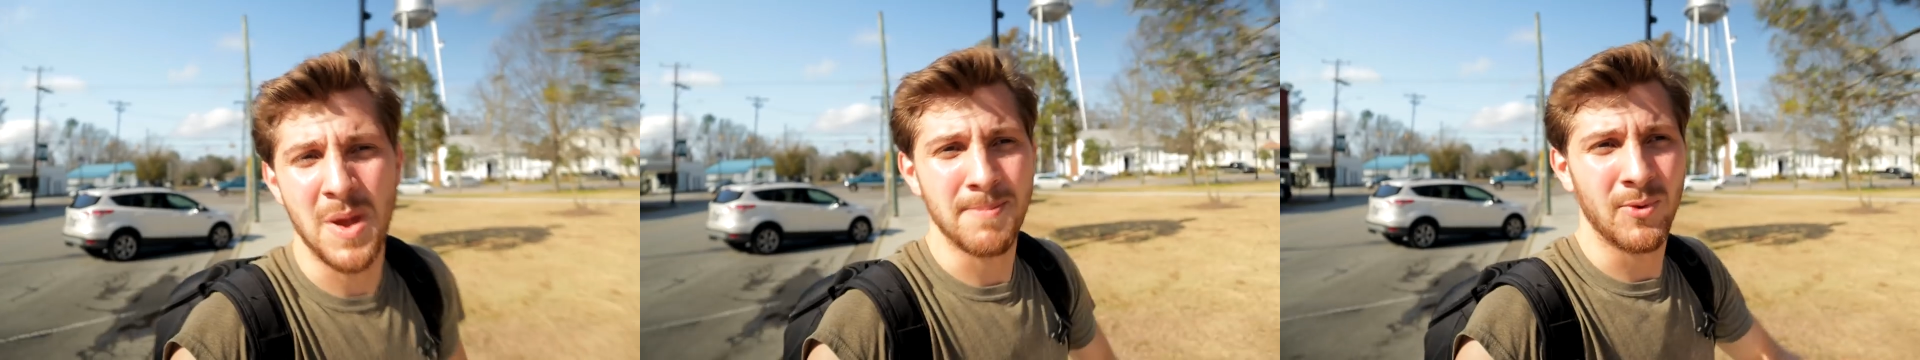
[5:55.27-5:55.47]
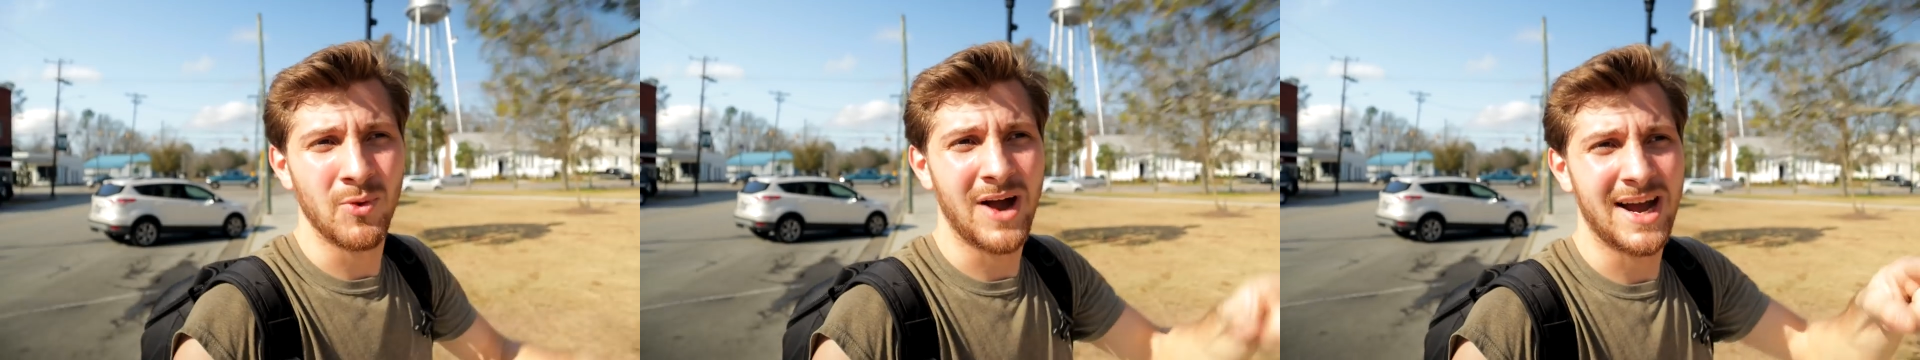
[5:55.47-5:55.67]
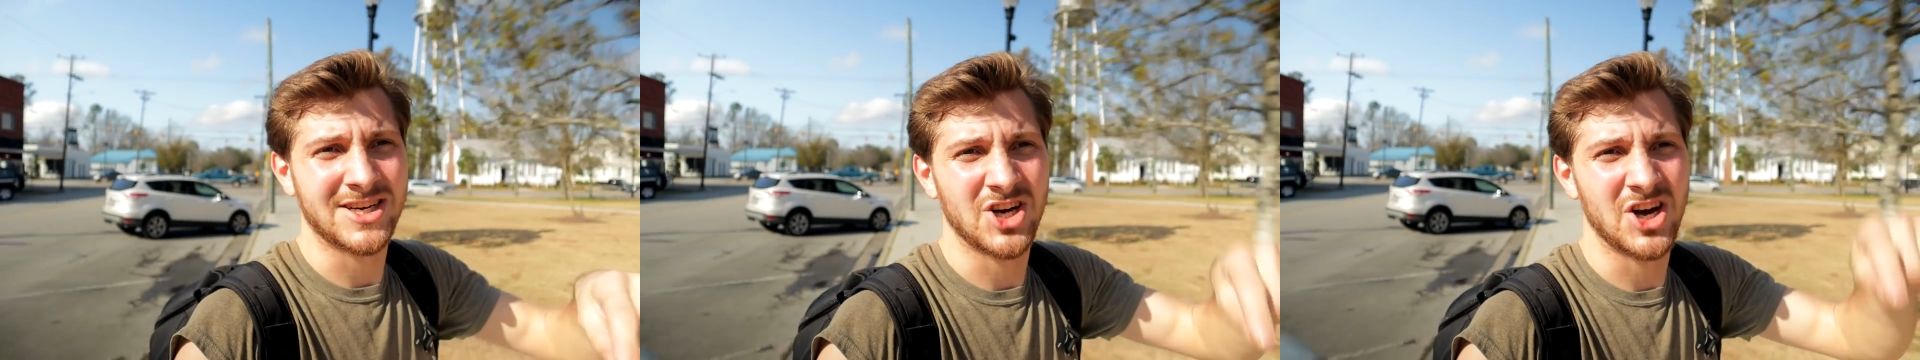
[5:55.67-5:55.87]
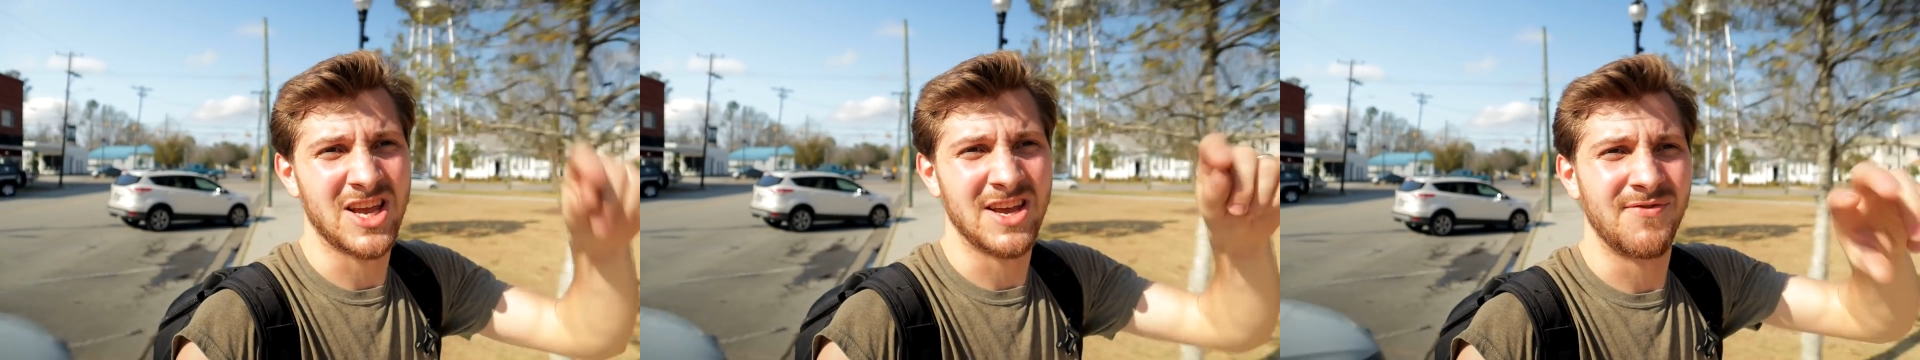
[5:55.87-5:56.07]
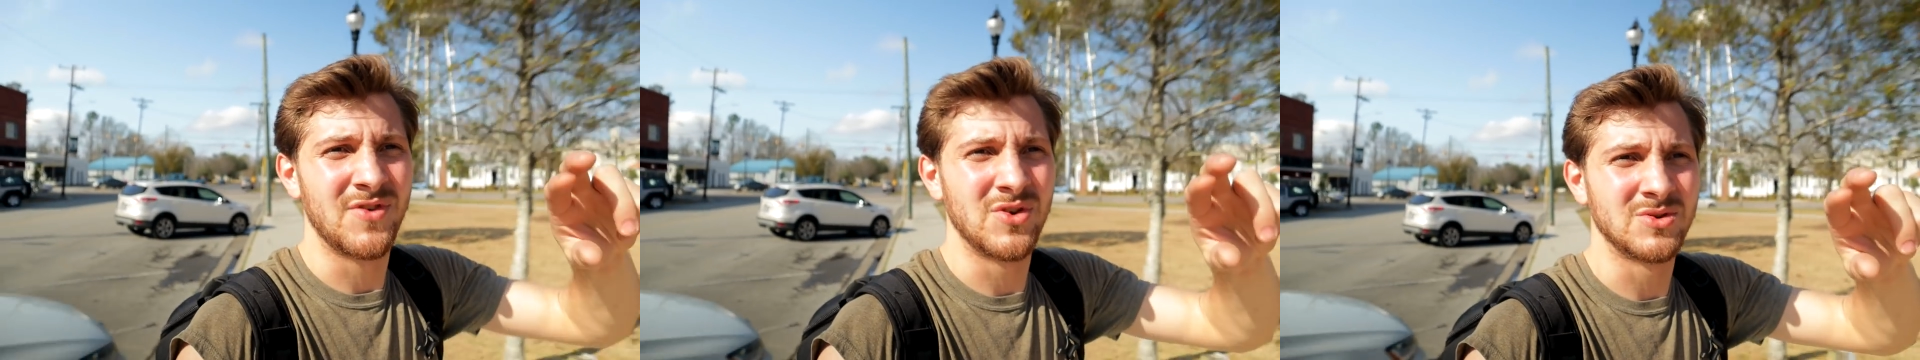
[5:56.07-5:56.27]
People were actually
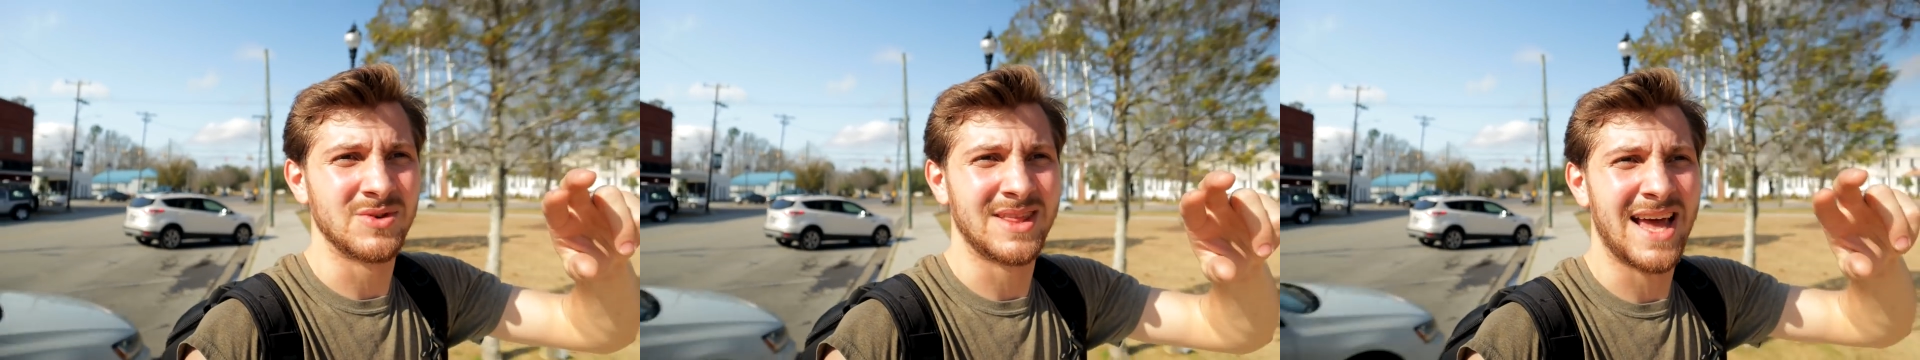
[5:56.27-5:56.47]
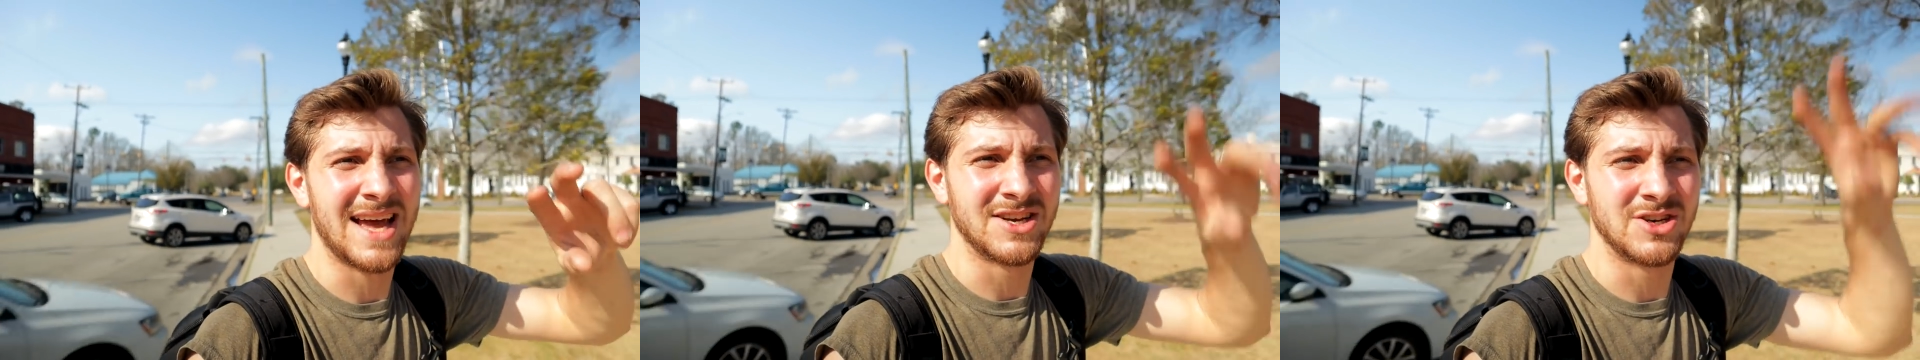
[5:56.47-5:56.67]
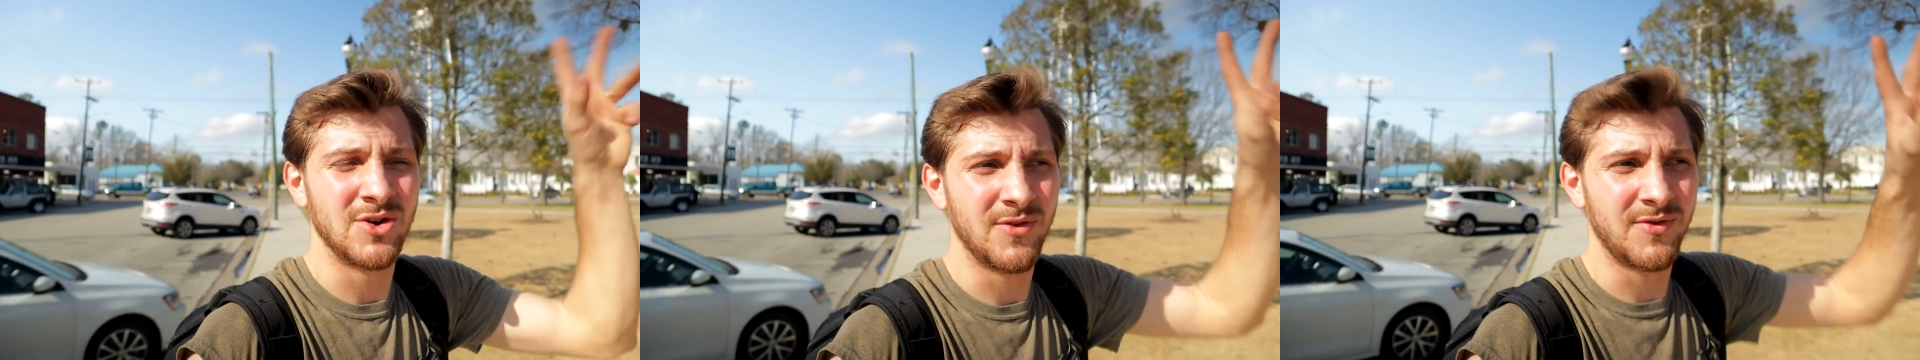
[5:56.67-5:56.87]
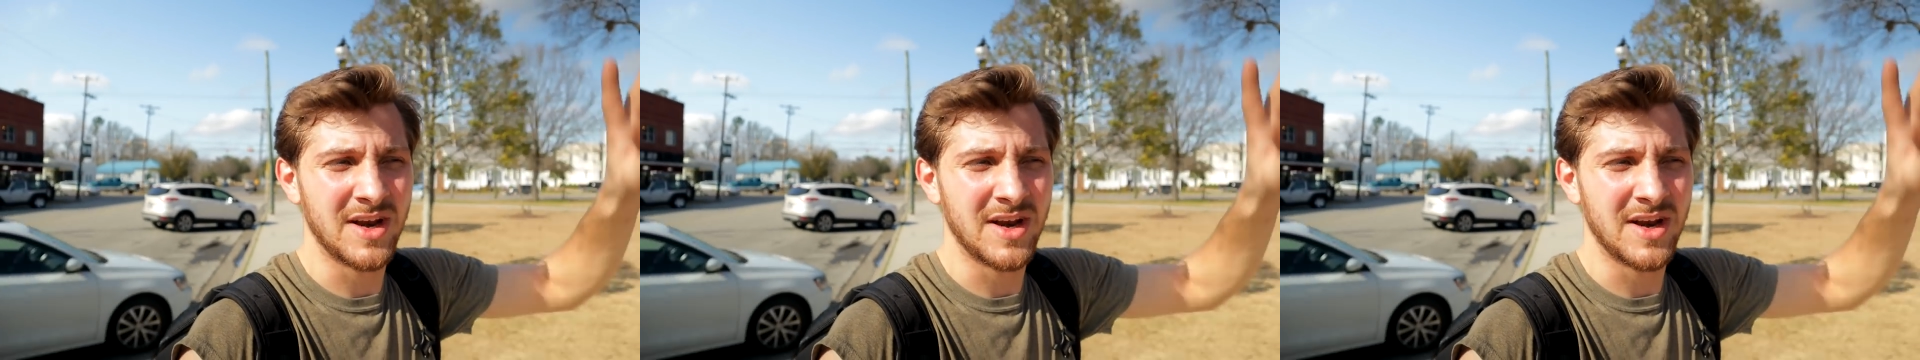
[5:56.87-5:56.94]
confused with that 2